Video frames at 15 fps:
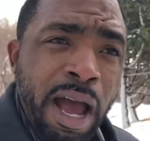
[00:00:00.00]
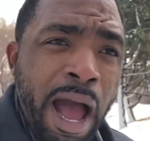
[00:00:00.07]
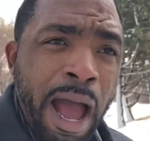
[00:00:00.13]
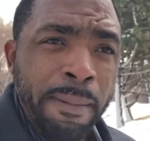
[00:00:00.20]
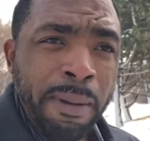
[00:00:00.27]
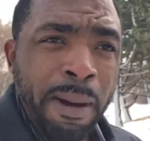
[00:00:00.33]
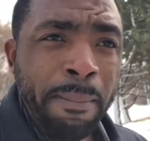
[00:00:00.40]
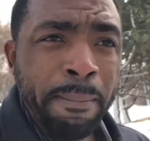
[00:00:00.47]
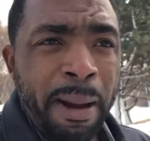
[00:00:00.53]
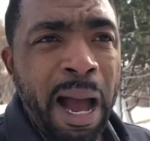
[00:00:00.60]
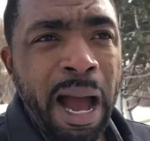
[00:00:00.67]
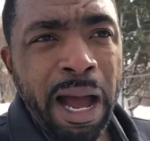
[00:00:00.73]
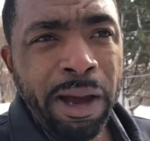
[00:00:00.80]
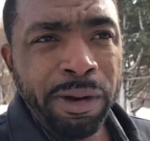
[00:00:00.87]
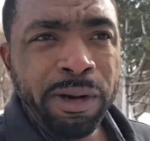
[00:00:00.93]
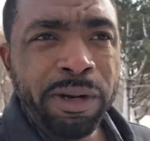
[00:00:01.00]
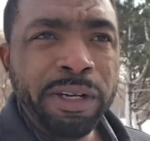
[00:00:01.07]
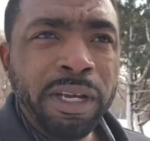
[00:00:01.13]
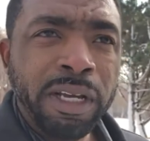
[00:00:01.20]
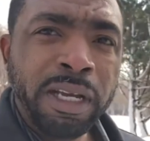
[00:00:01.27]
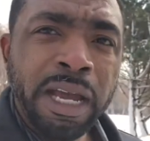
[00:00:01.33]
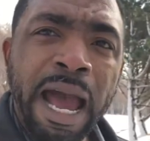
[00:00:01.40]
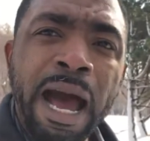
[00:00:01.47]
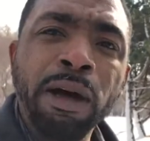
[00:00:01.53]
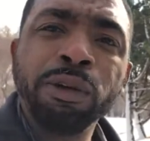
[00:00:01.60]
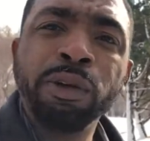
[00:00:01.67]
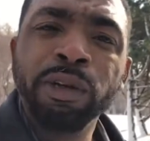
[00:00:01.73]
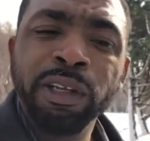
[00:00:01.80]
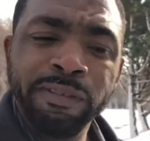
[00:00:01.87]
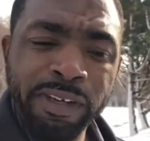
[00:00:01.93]
I'm a modern
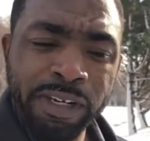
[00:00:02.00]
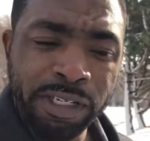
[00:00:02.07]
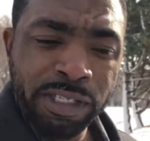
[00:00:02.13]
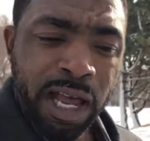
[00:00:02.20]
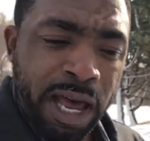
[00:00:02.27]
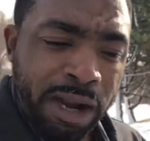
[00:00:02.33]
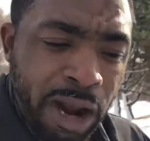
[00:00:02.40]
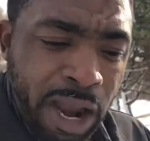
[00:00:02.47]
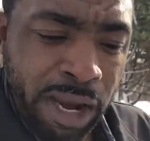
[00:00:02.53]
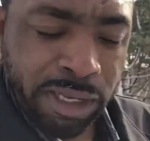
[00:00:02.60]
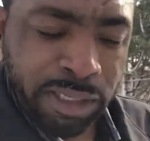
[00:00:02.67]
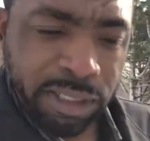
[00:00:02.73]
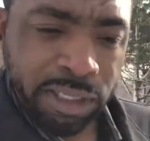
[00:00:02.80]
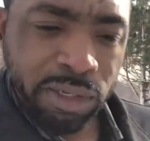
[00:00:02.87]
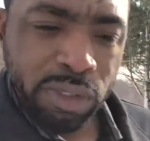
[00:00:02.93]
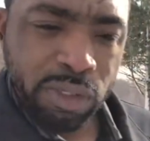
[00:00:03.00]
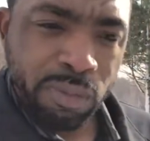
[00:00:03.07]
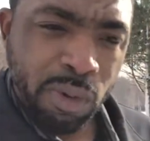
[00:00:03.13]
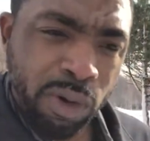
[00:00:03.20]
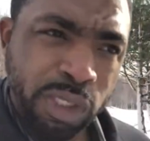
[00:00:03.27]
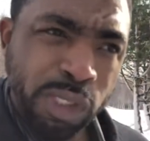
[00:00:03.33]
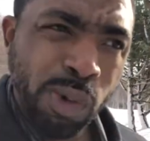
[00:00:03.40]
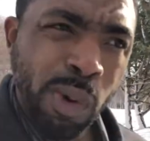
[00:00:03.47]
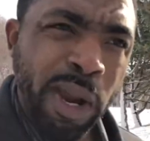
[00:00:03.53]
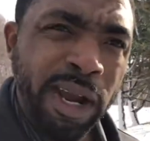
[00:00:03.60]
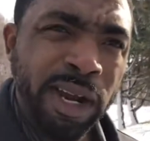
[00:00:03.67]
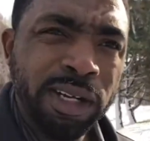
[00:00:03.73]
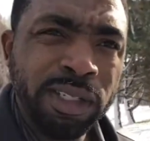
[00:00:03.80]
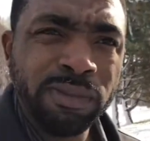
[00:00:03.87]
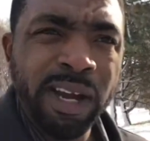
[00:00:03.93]
outdoor living designer. I like to use more
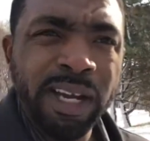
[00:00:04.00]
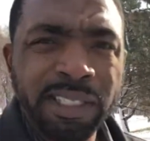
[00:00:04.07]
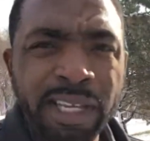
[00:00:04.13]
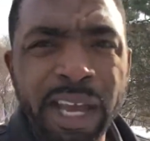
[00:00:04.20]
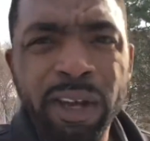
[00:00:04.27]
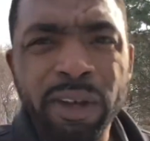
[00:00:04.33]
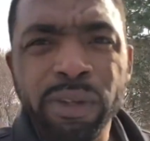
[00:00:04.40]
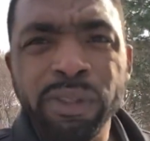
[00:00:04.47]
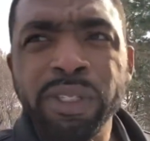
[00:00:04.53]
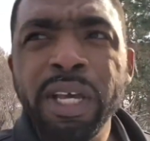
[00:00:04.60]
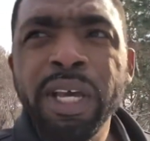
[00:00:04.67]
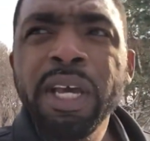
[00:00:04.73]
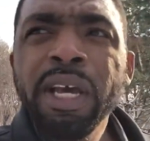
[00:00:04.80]
squares, rectangles.